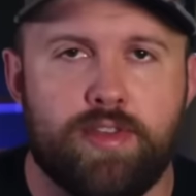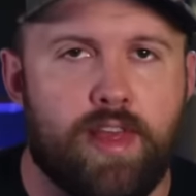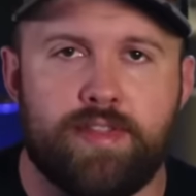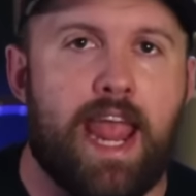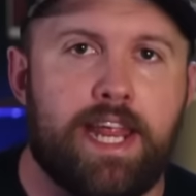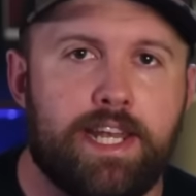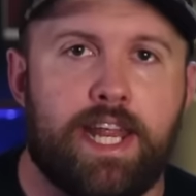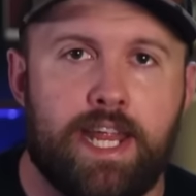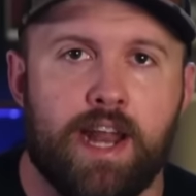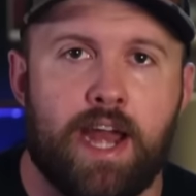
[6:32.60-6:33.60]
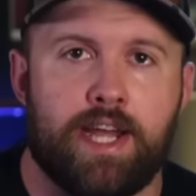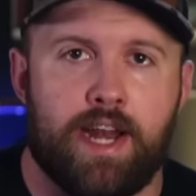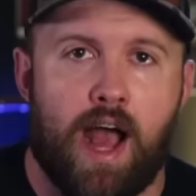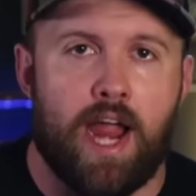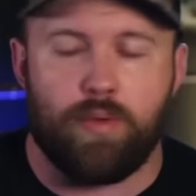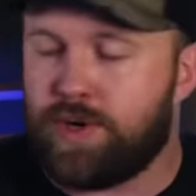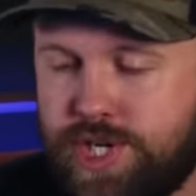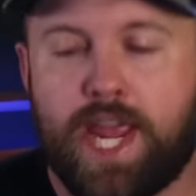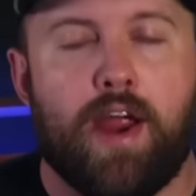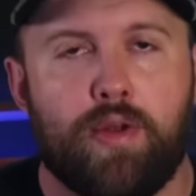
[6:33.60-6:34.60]
since eighteen ninety-nine. Would
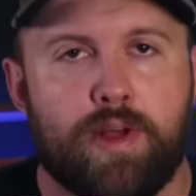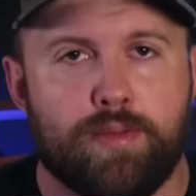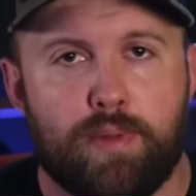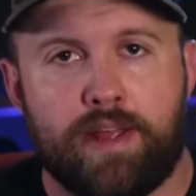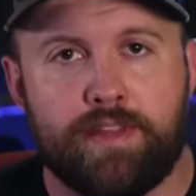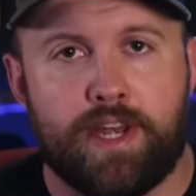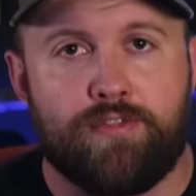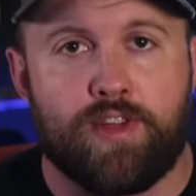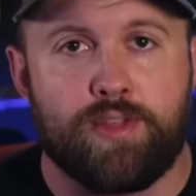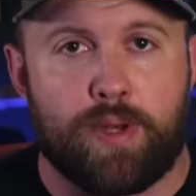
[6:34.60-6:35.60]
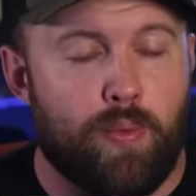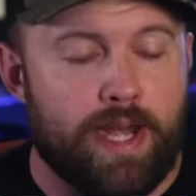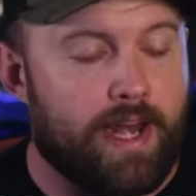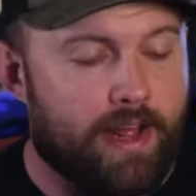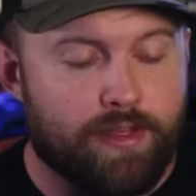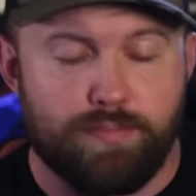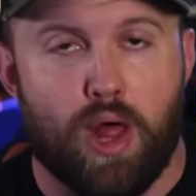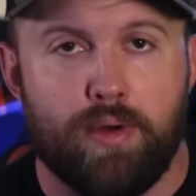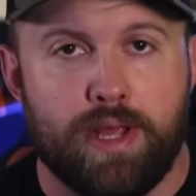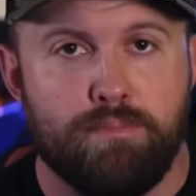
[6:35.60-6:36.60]
you care to explain the difference between an
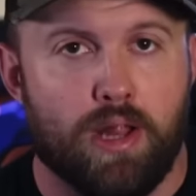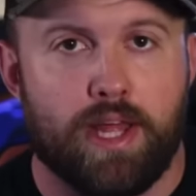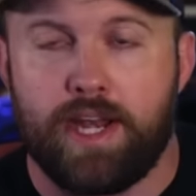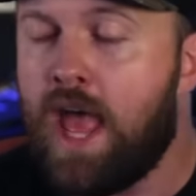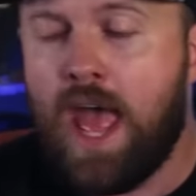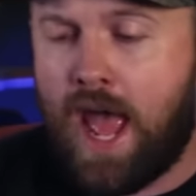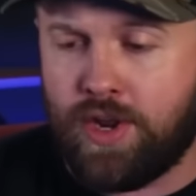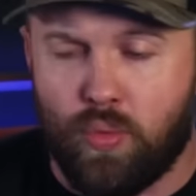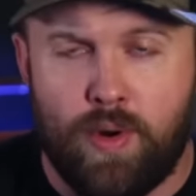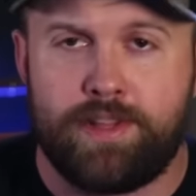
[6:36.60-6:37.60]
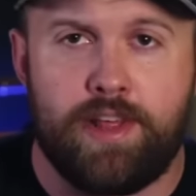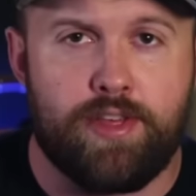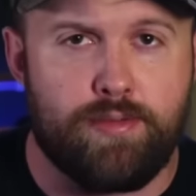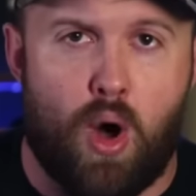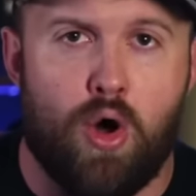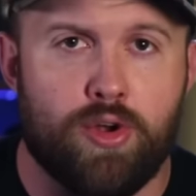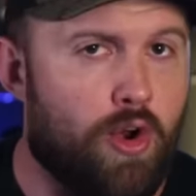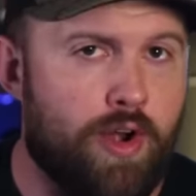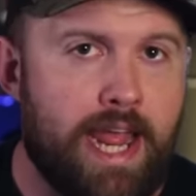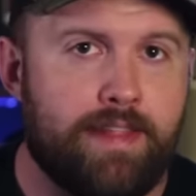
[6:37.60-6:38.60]
exploding bullet and a really small
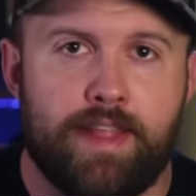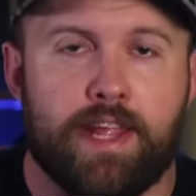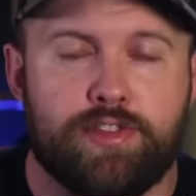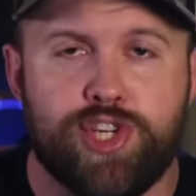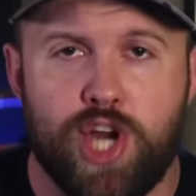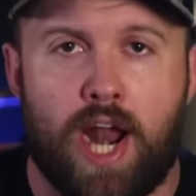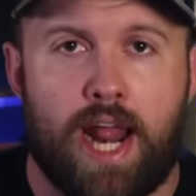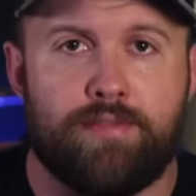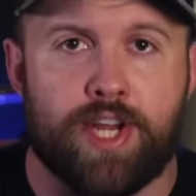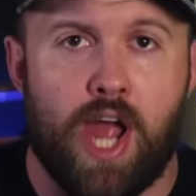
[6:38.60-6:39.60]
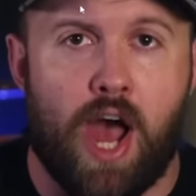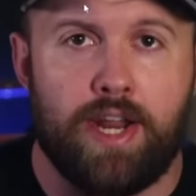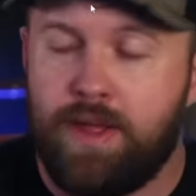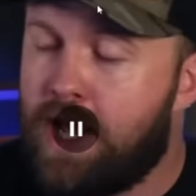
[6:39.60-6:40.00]
grenade that gets shot out of a gun?